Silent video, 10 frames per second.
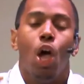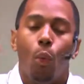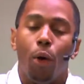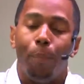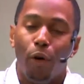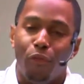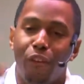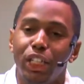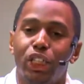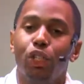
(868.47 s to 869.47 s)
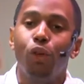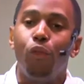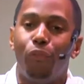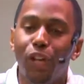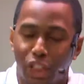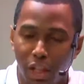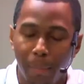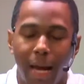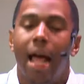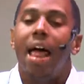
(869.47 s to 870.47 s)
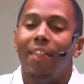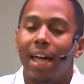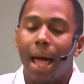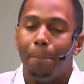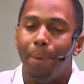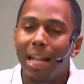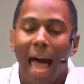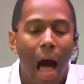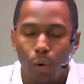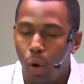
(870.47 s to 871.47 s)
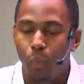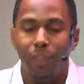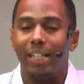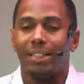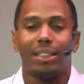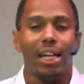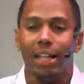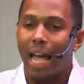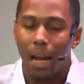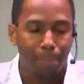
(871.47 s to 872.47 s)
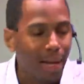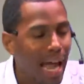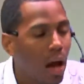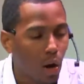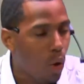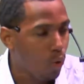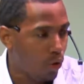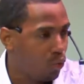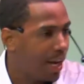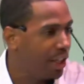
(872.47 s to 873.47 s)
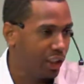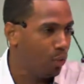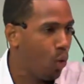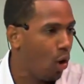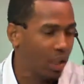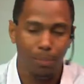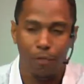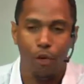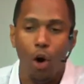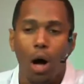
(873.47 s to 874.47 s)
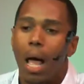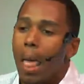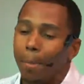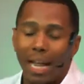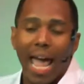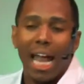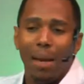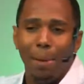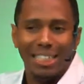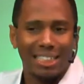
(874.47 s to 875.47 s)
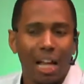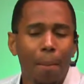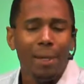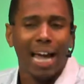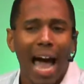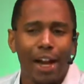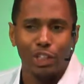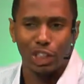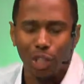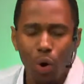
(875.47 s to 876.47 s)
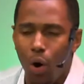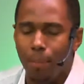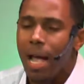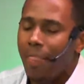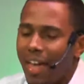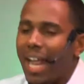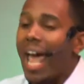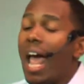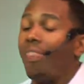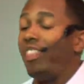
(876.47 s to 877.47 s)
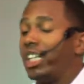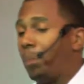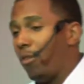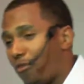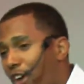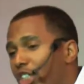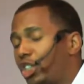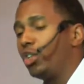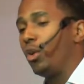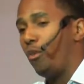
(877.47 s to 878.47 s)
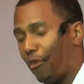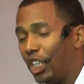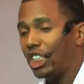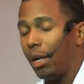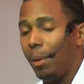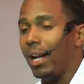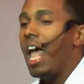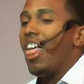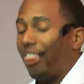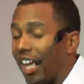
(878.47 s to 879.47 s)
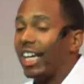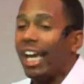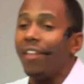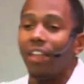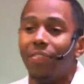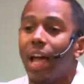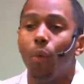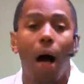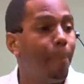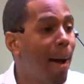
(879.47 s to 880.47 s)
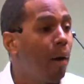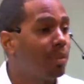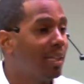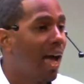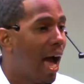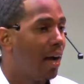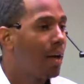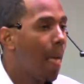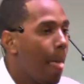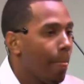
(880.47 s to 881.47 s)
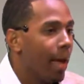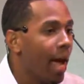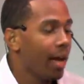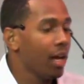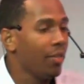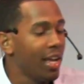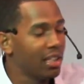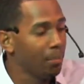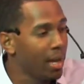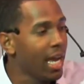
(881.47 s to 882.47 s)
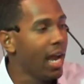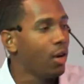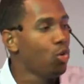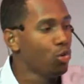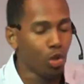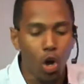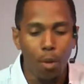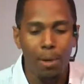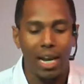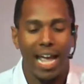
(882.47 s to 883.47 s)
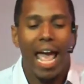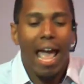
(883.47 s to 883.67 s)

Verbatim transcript: were professional fishermen. They had been out on this sea. They had been out on the raging waters before, but it had to be some kind of storm that had these professional fishermen thinking that they were about to die. here these men who normally